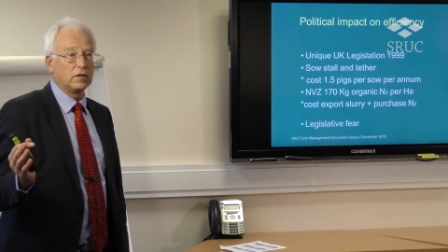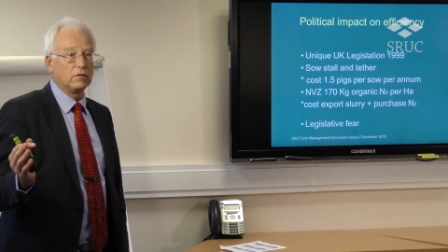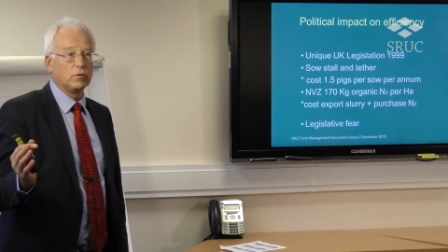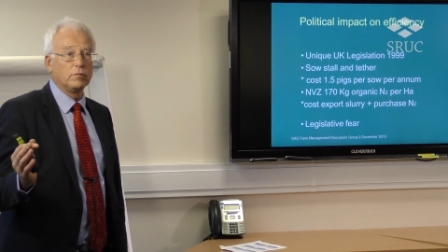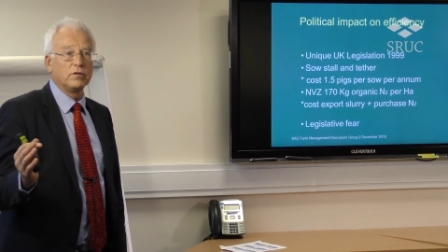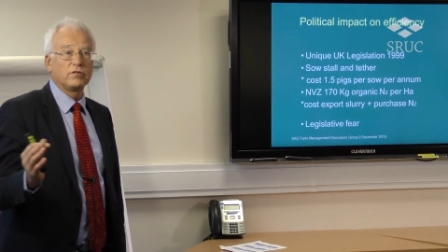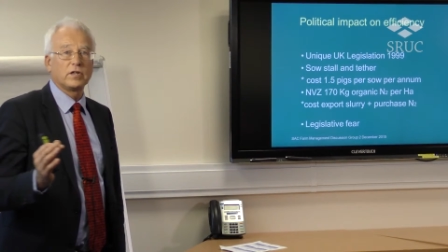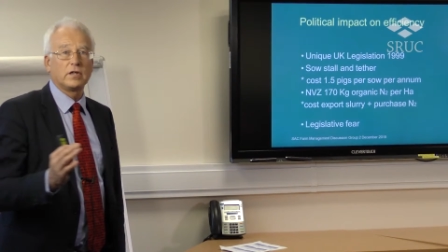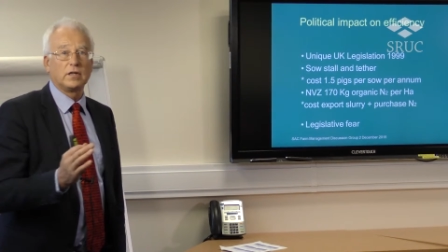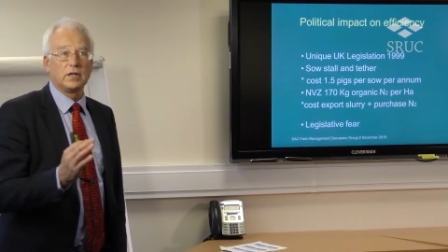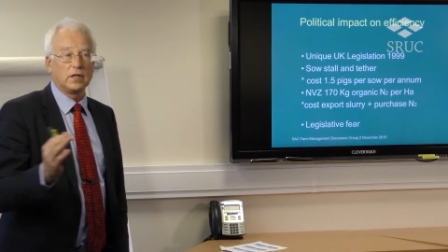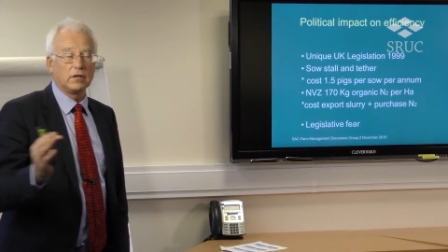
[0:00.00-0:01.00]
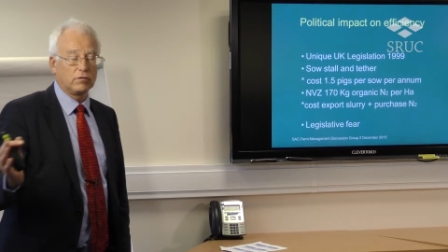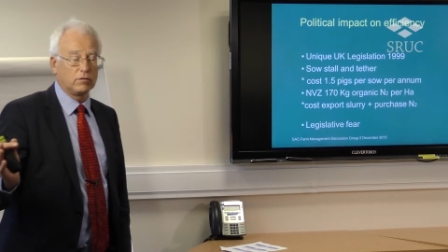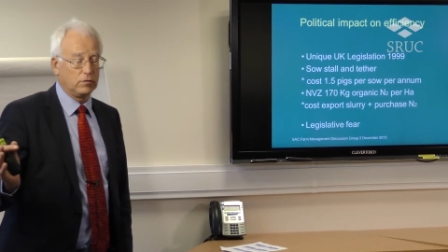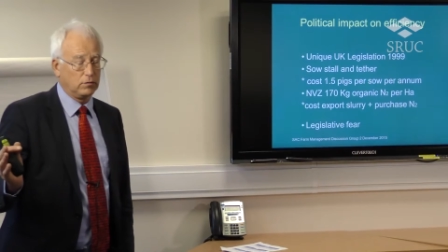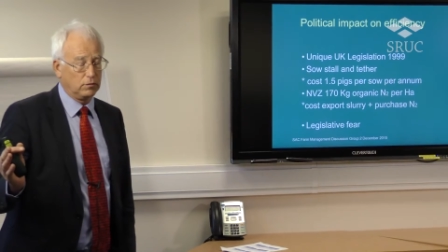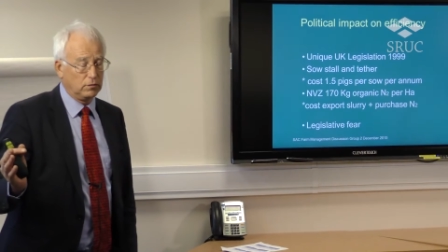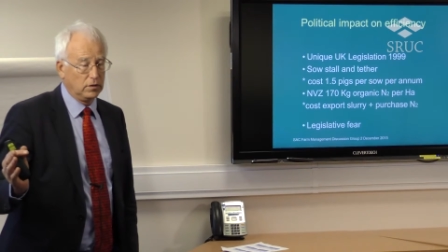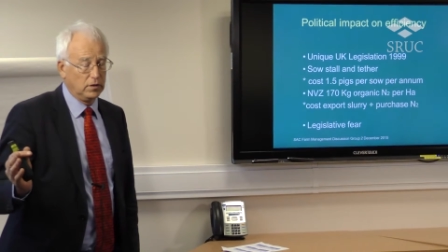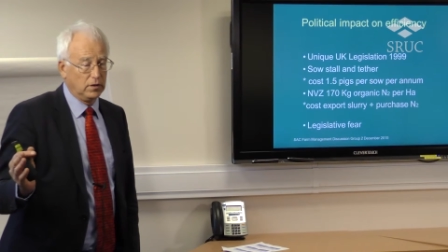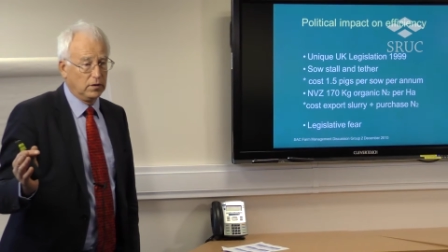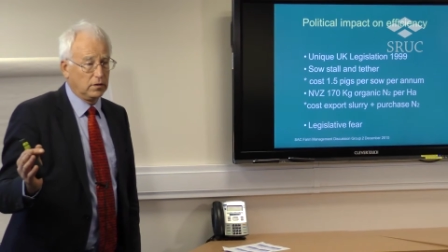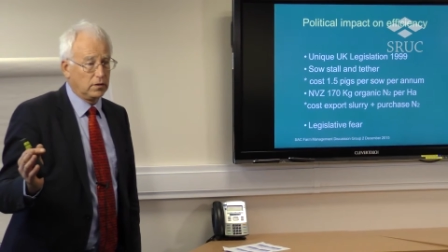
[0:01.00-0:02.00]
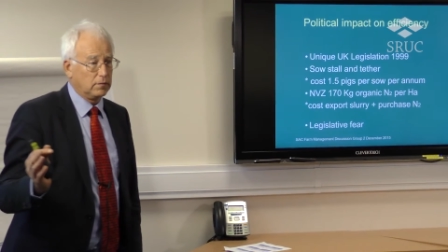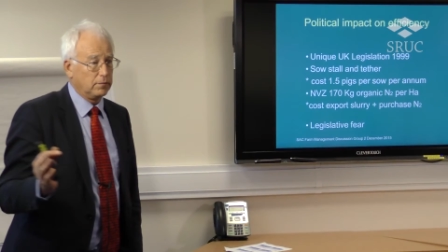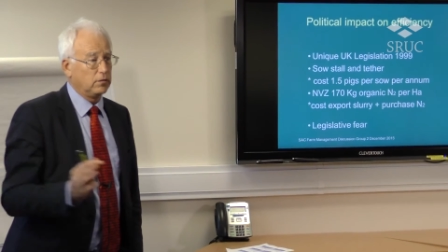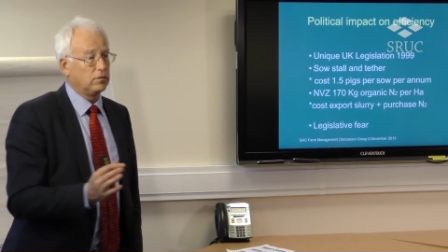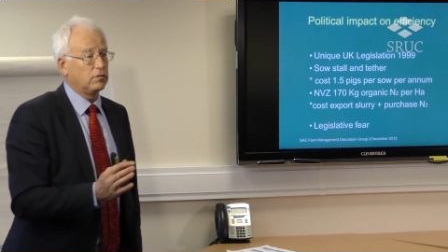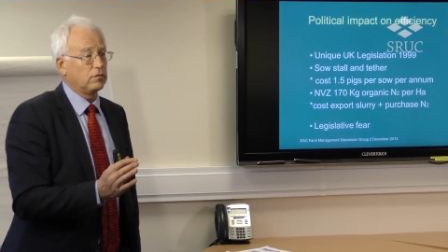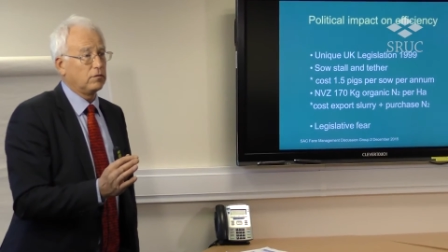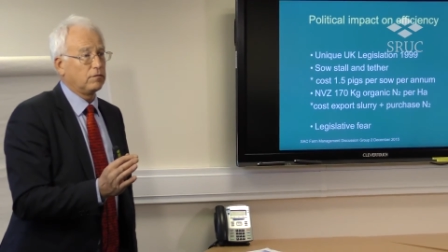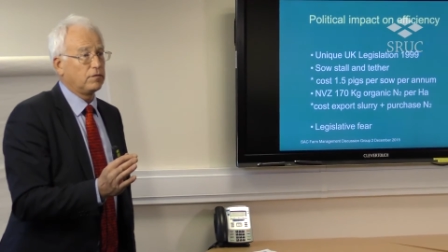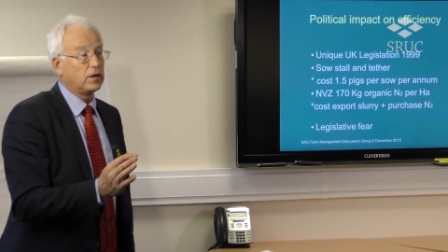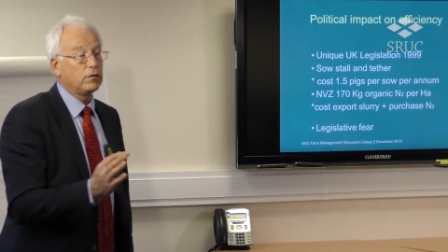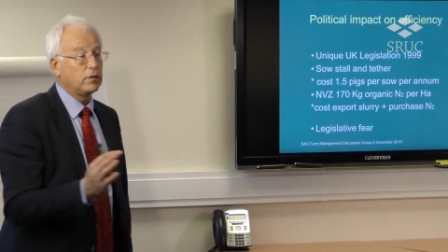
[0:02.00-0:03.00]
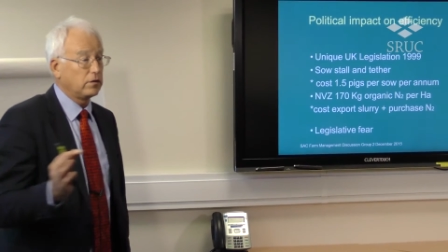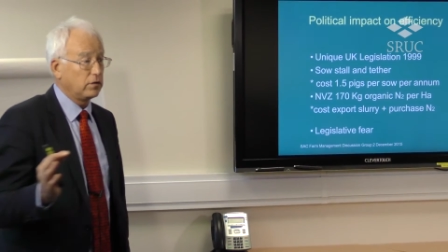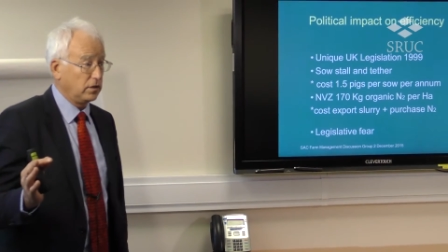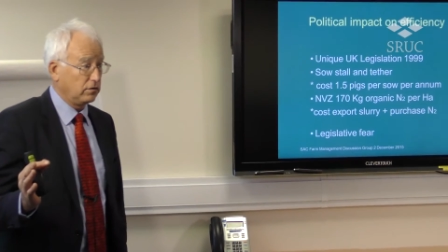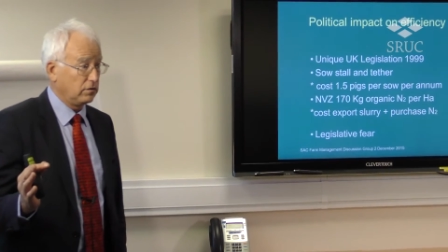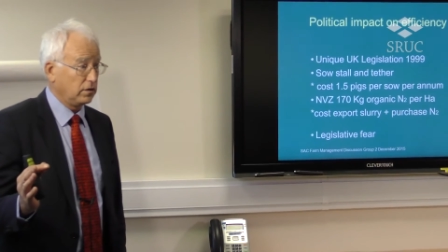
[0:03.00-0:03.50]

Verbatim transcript: that we'll be suddenly asked to come out of farrowing crates.